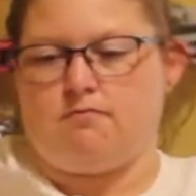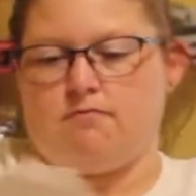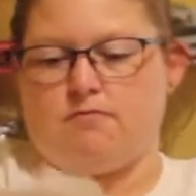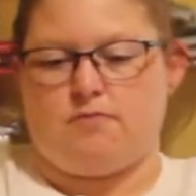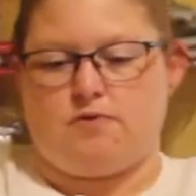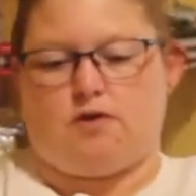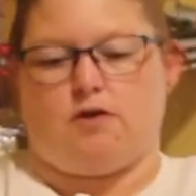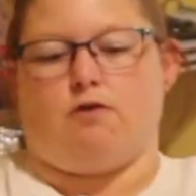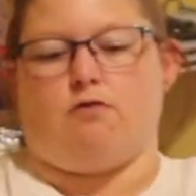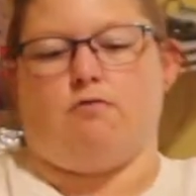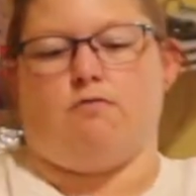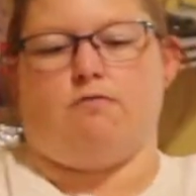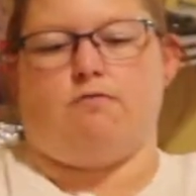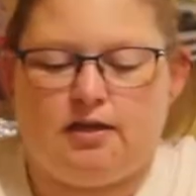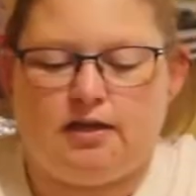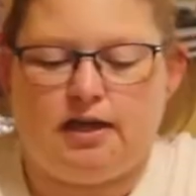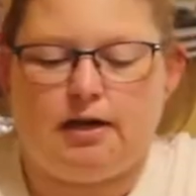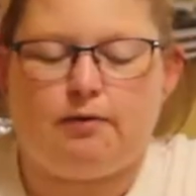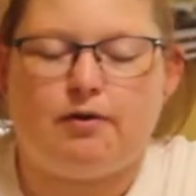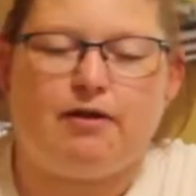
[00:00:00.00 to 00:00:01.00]
So
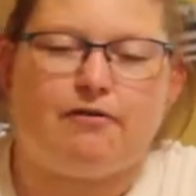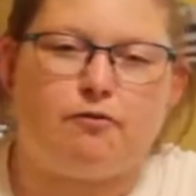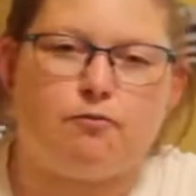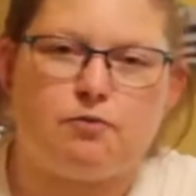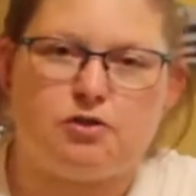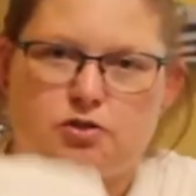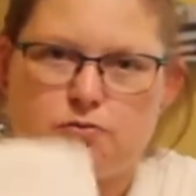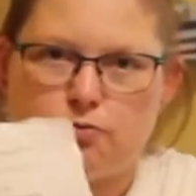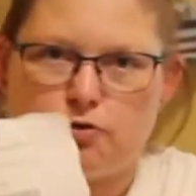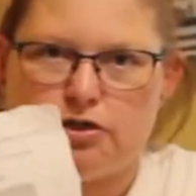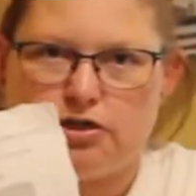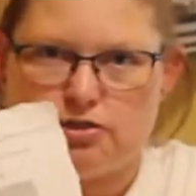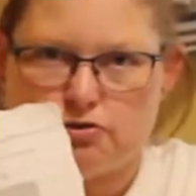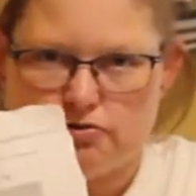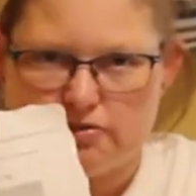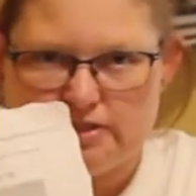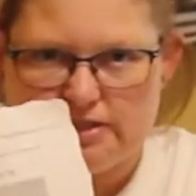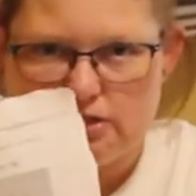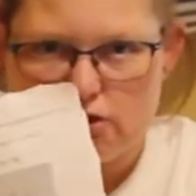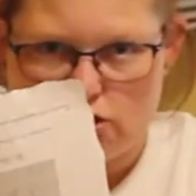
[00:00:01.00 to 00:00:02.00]
now we have a much more
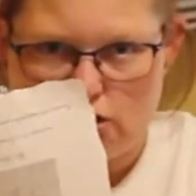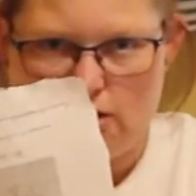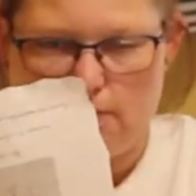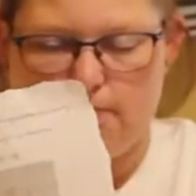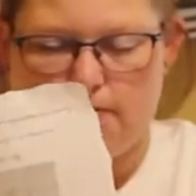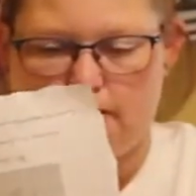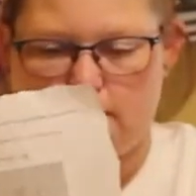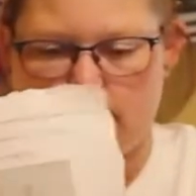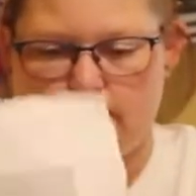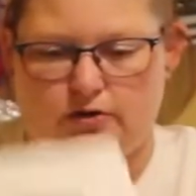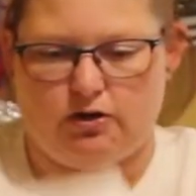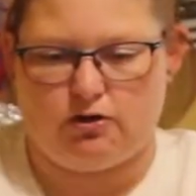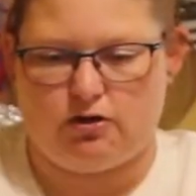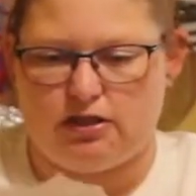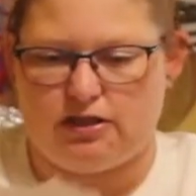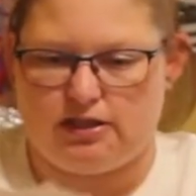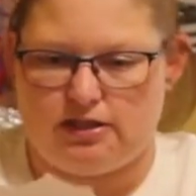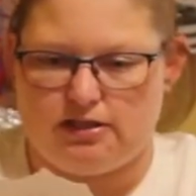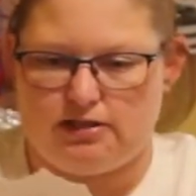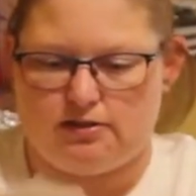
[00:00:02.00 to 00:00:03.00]
interesting shape at the very
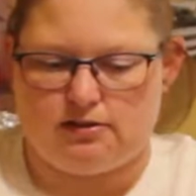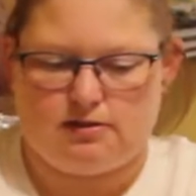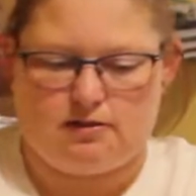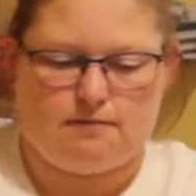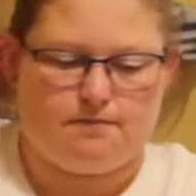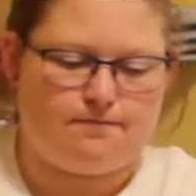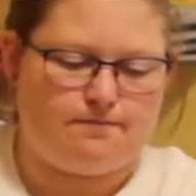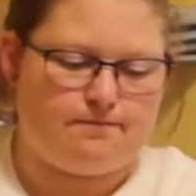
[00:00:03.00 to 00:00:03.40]
least.